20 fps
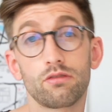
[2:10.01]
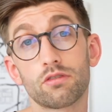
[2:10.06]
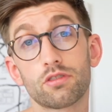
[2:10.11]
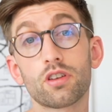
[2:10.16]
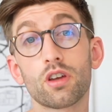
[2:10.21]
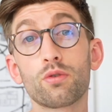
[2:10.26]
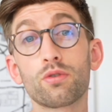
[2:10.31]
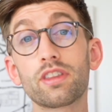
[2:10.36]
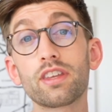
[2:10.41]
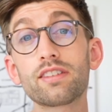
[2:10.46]

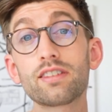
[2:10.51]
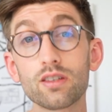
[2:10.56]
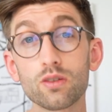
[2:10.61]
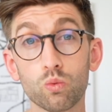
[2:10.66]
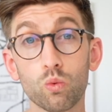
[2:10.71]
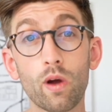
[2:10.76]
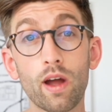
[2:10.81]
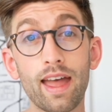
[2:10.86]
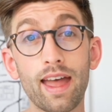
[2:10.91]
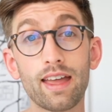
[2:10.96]
So this is
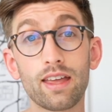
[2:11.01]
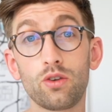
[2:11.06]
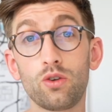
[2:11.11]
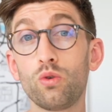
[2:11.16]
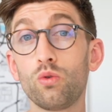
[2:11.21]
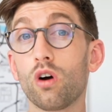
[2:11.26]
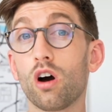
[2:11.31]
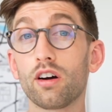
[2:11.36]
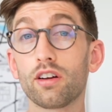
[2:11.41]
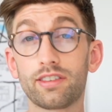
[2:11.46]
where
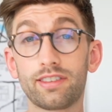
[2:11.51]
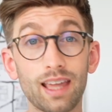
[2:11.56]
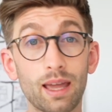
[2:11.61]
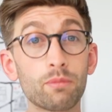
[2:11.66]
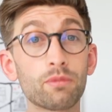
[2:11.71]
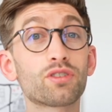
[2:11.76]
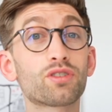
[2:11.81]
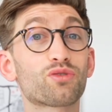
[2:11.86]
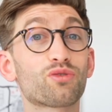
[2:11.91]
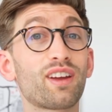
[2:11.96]
you are
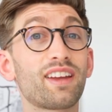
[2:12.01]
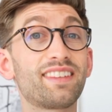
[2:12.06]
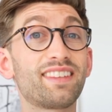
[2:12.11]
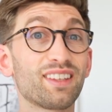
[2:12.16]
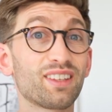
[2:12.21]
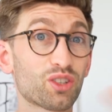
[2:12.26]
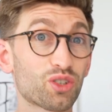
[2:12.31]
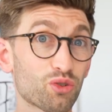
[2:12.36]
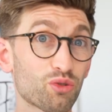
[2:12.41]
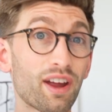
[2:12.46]

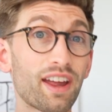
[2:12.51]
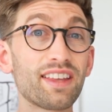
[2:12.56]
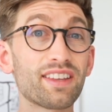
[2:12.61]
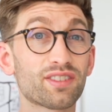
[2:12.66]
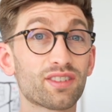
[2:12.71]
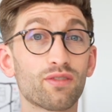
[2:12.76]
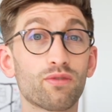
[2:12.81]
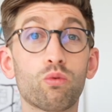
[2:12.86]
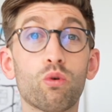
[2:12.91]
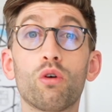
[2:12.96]
demonstrating
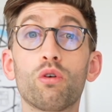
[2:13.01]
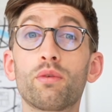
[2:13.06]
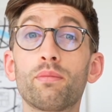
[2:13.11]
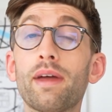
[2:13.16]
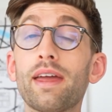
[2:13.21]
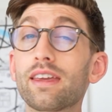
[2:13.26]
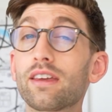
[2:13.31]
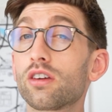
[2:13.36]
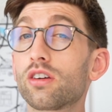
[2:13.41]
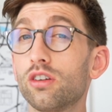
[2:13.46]
traits of what would
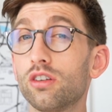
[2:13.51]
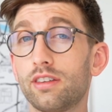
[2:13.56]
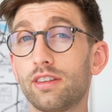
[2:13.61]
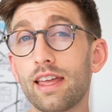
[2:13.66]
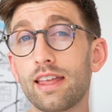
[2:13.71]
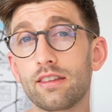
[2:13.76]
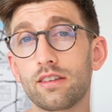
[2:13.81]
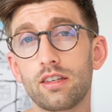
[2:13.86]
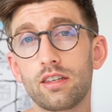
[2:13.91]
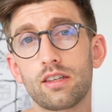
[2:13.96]
make a good
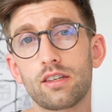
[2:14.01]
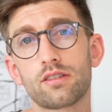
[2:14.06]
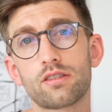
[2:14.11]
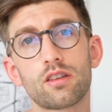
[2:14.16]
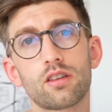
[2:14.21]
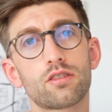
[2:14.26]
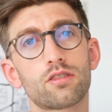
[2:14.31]
dentist.